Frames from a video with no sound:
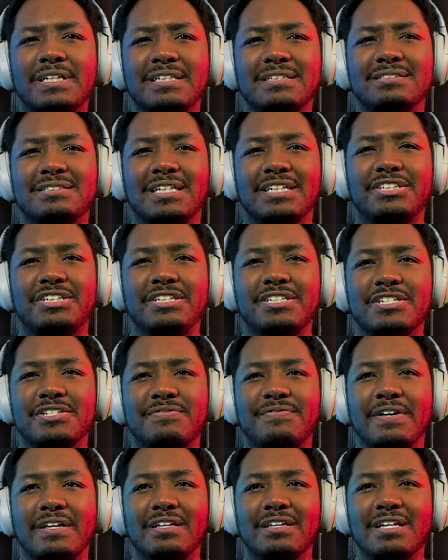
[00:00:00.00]
Dang, it's like she just
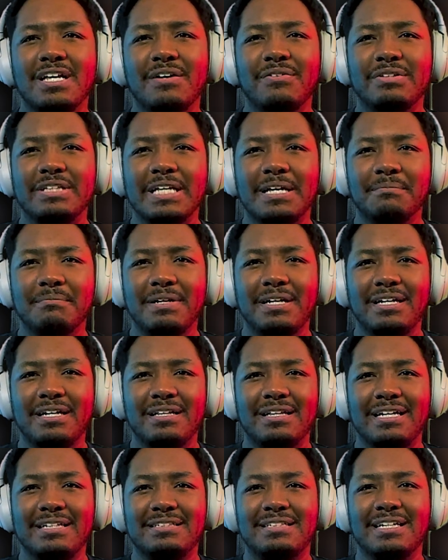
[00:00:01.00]
fell in love with that man
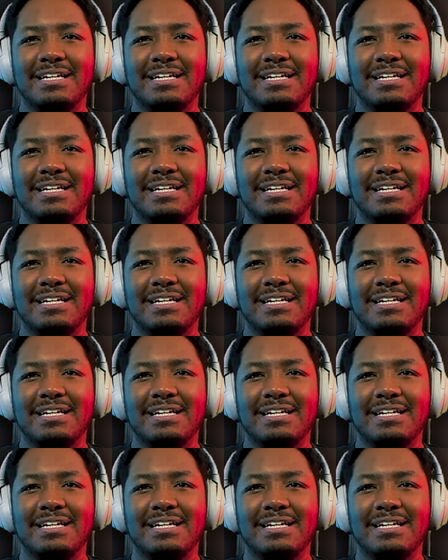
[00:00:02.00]
like